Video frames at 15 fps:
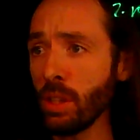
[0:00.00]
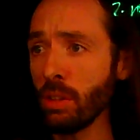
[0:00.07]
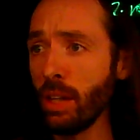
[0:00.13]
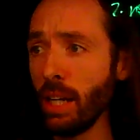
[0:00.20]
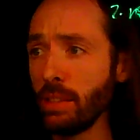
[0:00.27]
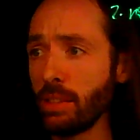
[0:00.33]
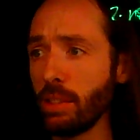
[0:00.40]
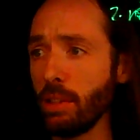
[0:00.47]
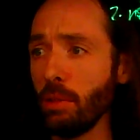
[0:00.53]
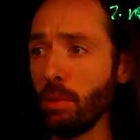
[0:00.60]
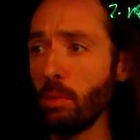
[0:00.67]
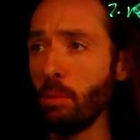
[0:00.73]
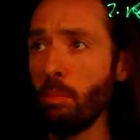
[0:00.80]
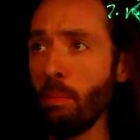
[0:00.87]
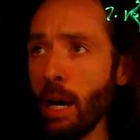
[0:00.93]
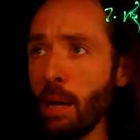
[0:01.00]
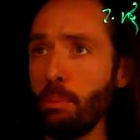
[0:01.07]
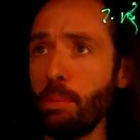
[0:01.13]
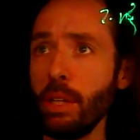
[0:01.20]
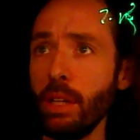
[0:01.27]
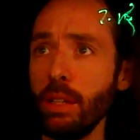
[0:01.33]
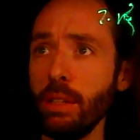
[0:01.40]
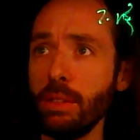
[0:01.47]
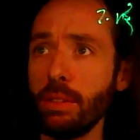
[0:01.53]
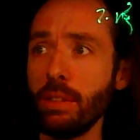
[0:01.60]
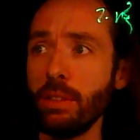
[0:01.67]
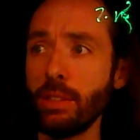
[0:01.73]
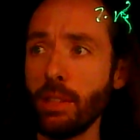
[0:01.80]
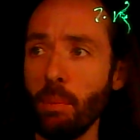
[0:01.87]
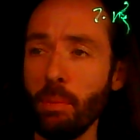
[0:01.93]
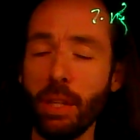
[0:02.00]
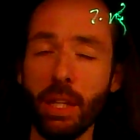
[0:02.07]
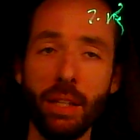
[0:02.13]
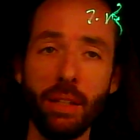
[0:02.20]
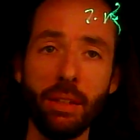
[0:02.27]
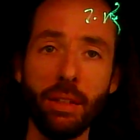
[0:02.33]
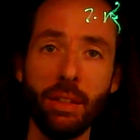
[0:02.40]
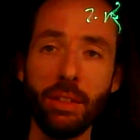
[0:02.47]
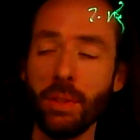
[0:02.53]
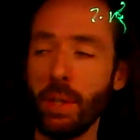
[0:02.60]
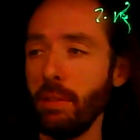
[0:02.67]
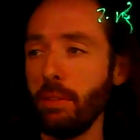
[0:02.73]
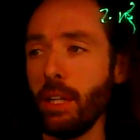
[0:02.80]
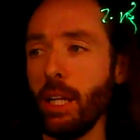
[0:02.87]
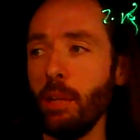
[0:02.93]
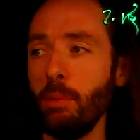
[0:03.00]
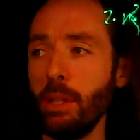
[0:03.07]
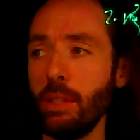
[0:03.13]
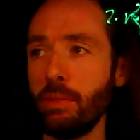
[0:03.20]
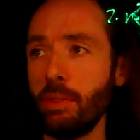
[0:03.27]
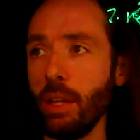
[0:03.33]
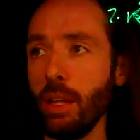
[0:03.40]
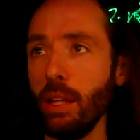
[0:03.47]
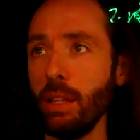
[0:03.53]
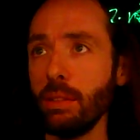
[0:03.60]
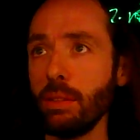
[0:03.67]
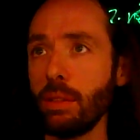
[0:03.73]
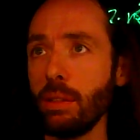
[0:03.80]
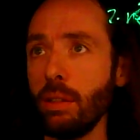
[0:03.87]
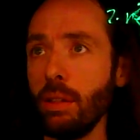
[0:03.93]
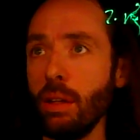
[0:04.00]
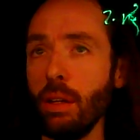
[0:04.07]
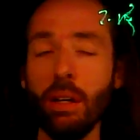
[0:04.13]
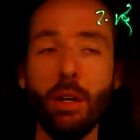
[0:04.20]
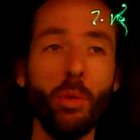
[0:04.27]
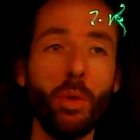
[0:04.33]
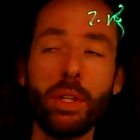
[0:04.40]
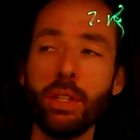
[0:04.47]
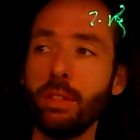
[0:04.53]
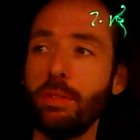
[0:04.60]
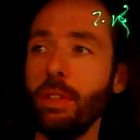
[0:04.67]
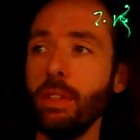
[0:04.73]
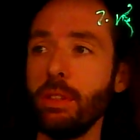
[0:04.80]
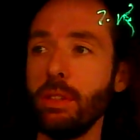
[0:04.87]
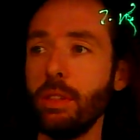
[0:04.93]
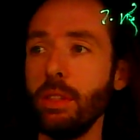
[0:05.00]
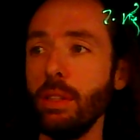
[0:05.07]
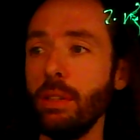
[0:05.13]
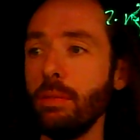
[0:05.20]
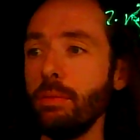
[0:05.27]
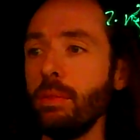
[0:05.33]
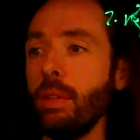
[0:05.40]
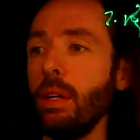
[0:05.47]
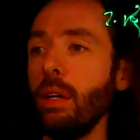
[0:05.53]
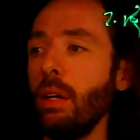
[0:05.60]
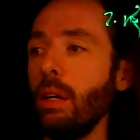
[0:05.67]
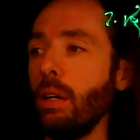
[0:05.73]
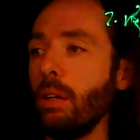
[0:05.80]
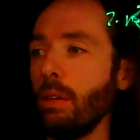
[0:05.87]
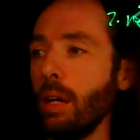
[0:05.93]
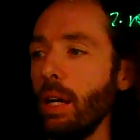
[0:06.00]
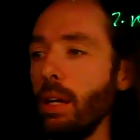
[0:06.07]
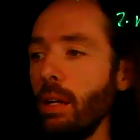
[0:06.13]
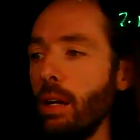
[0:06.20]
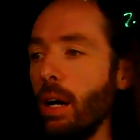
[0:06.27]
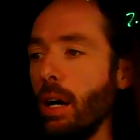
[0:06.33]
All right, so map does something to every element of the list. What does filter do? right?